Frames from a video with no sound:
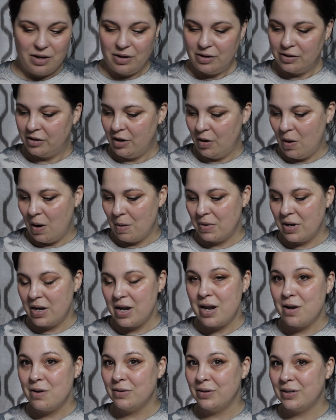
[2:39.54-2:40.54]
So I'm going
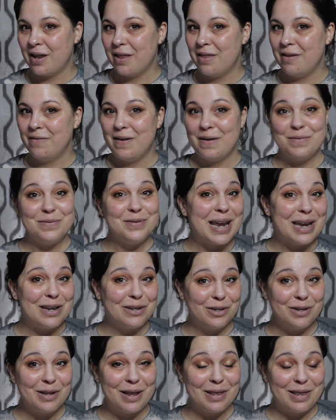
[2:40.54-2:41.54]
to use the
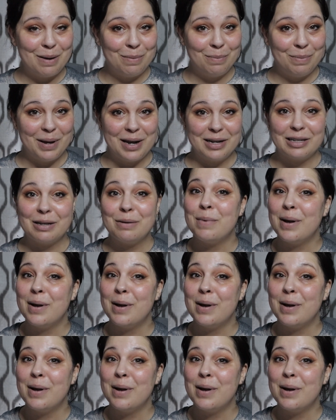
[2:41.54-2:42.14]
foundation that they picked.